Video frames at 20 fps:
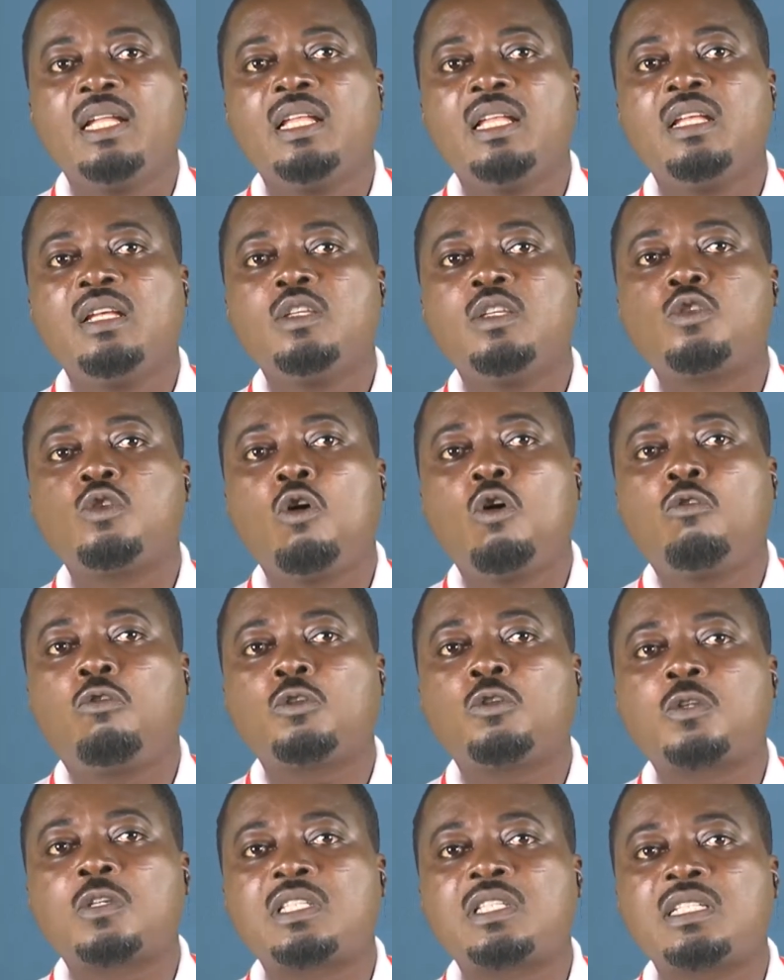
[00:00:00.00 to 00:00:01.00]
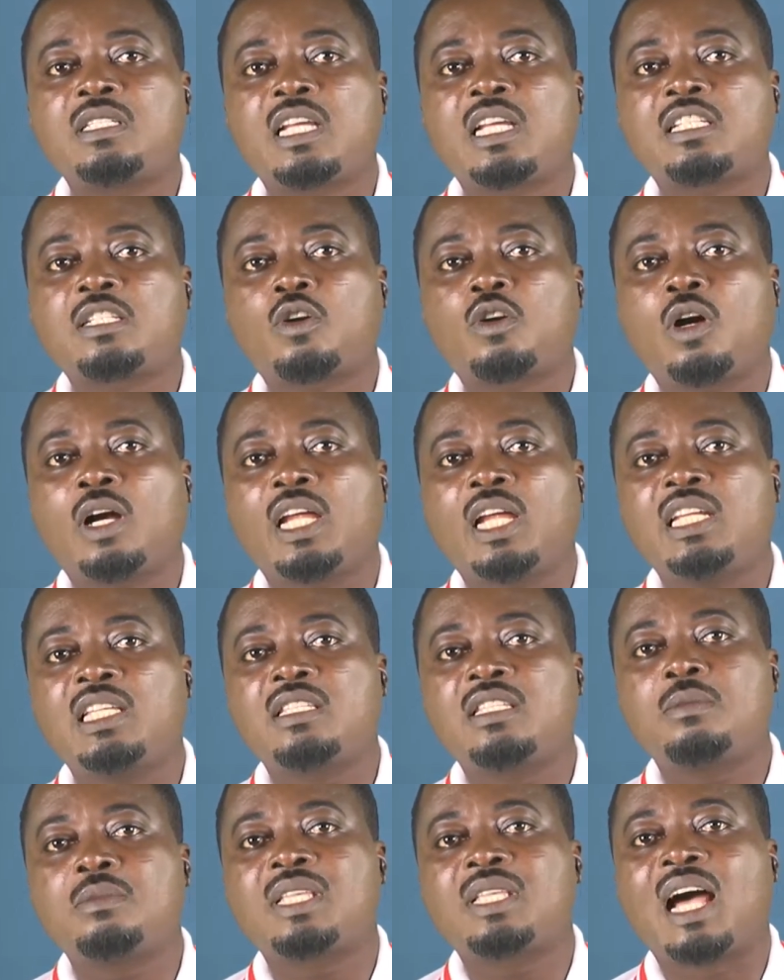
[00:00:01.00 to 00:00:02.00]
so photosynthetic
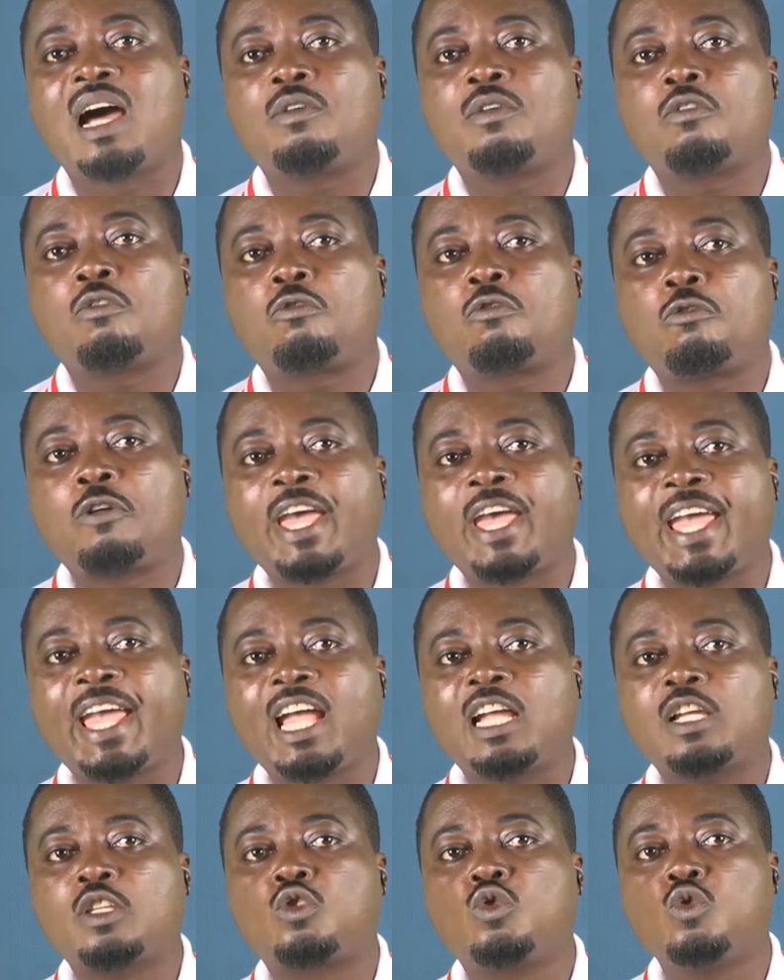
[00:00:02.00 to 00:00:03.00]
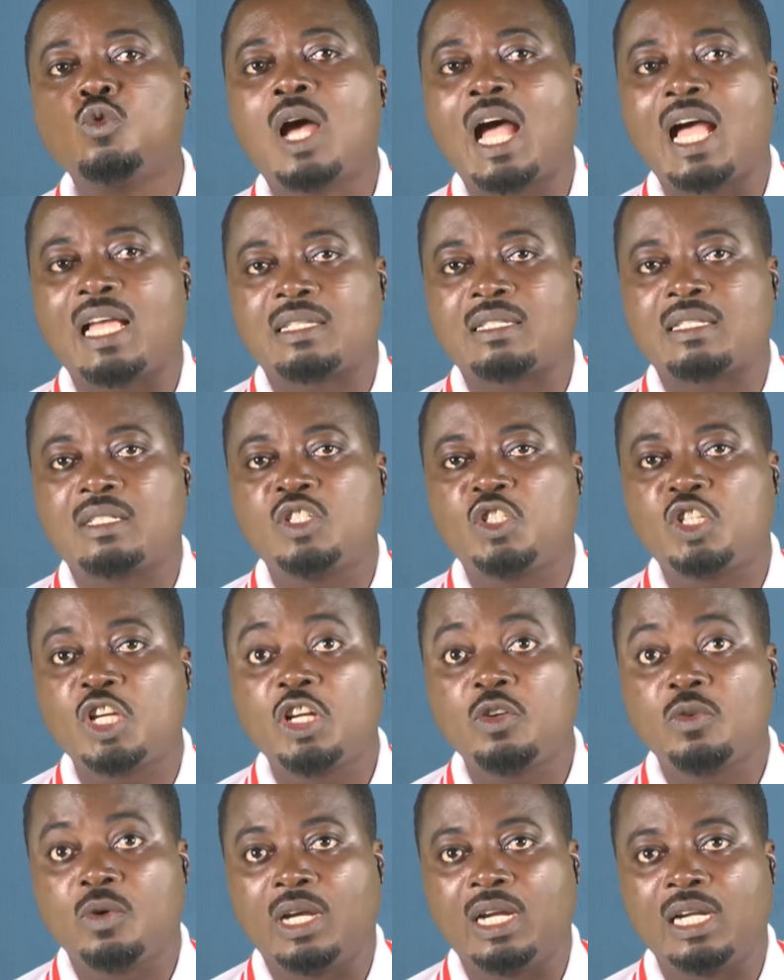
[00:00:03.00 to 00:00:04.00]
organisms are referred to as
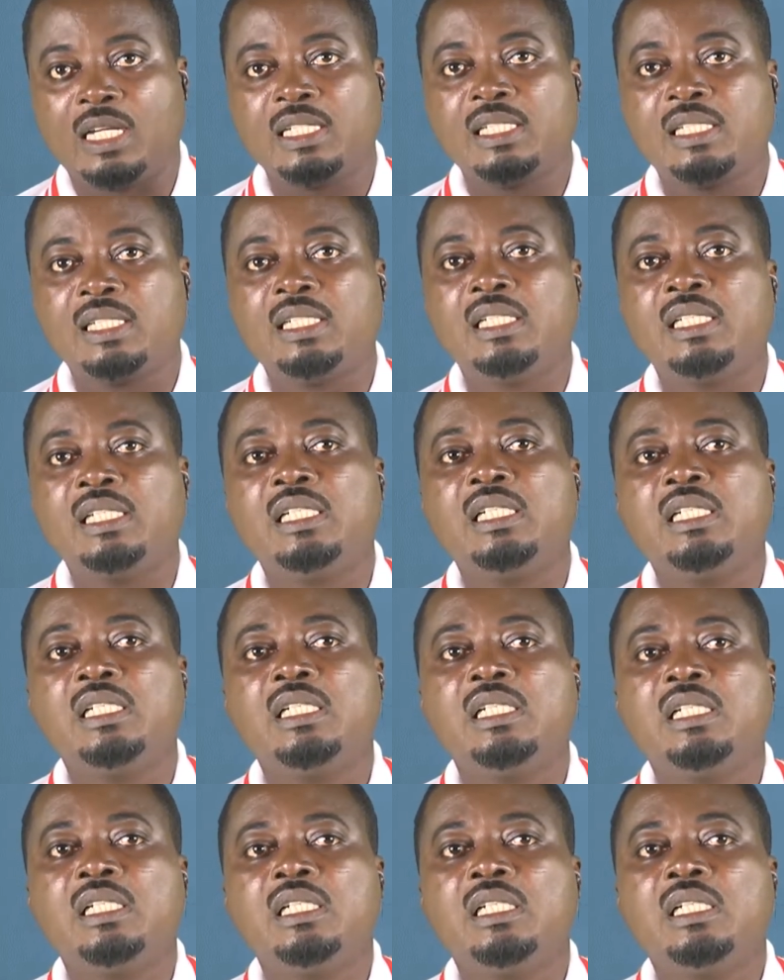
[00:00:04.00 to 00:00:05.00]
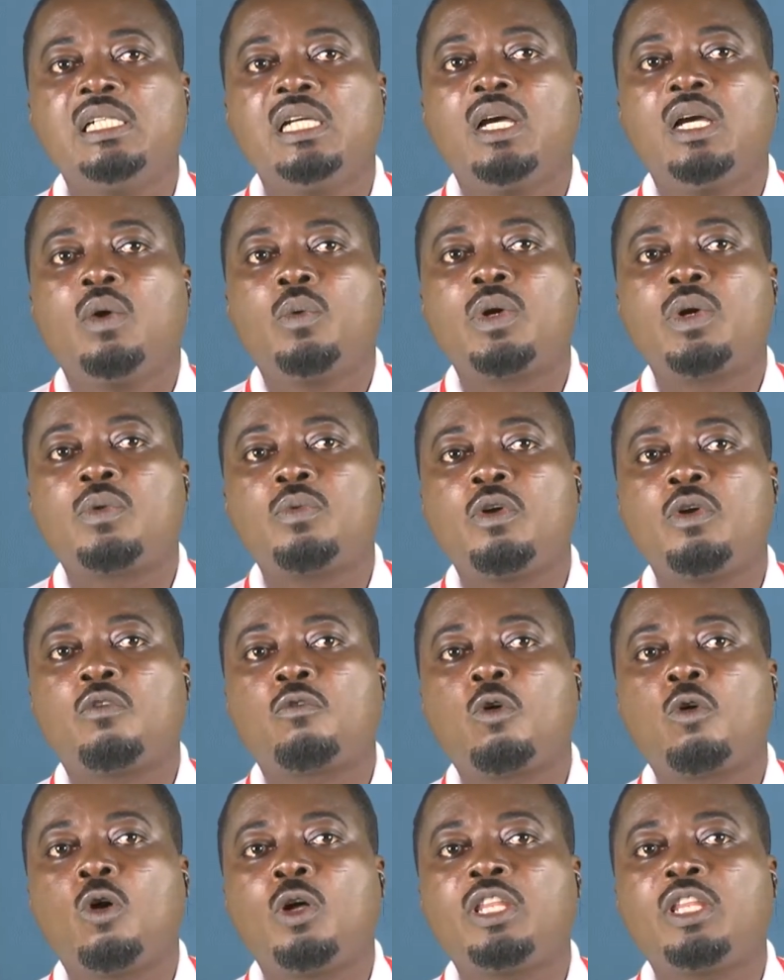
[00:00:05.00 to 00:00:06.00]
generally, we
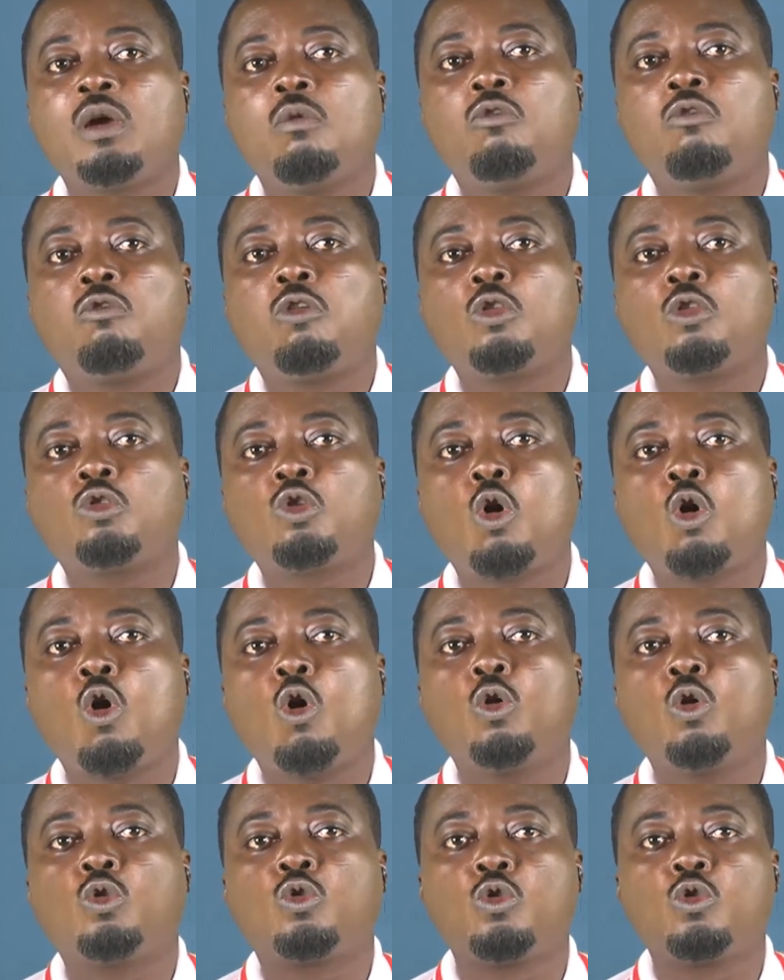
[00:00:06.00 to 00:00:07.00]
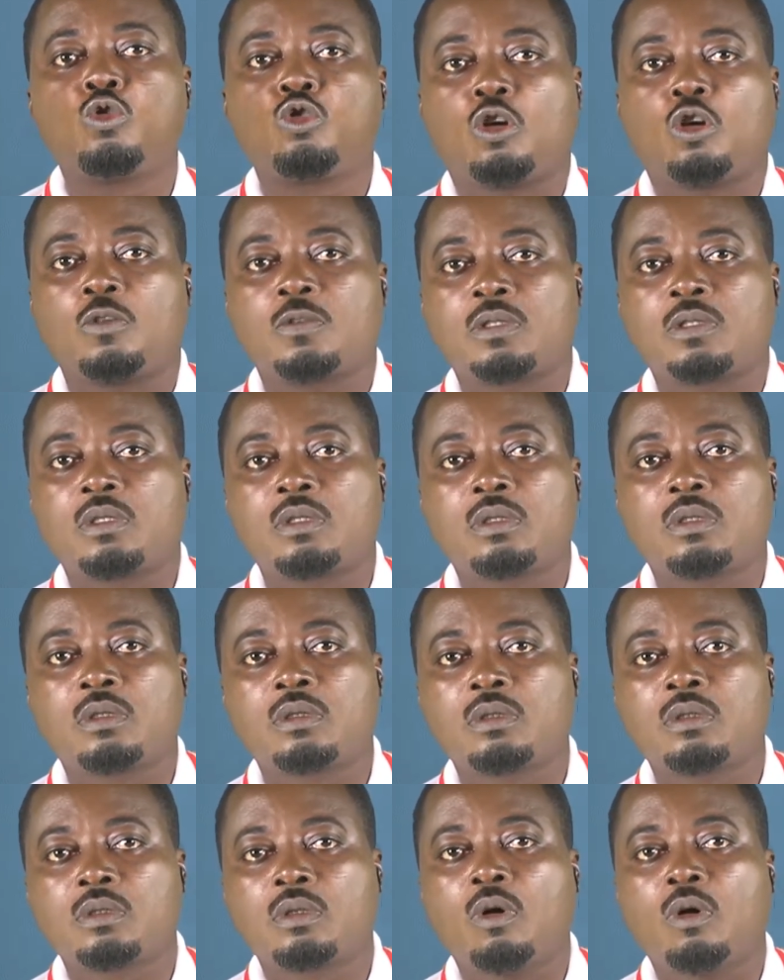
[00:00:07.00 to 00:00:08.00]
call them photoautotrophs
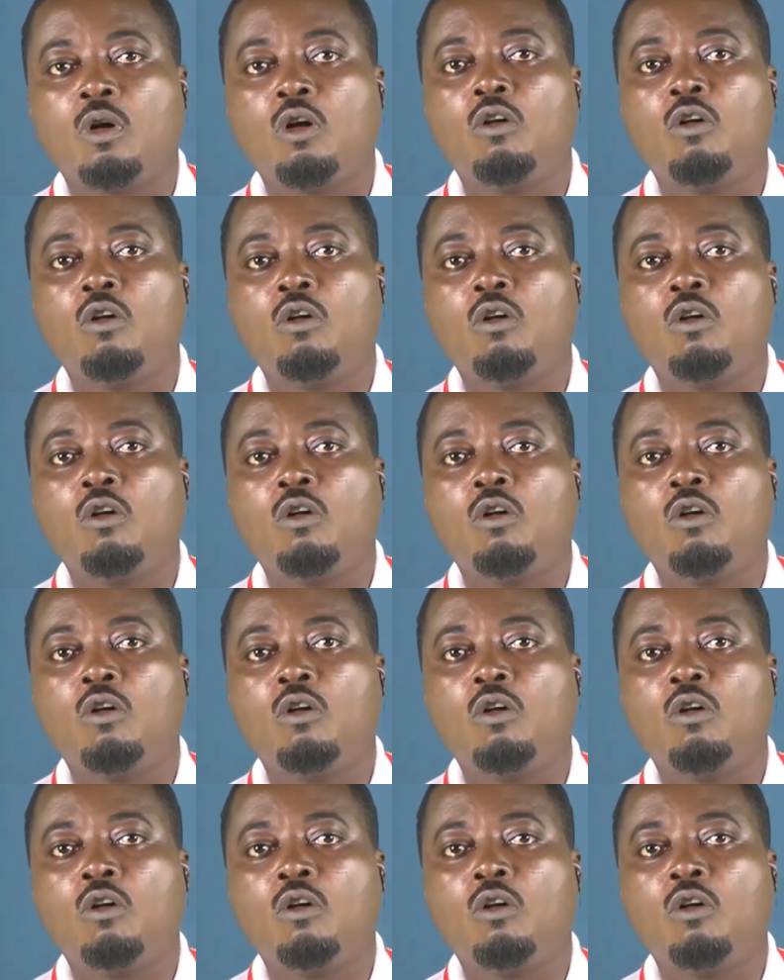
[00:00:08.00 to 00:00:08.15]
or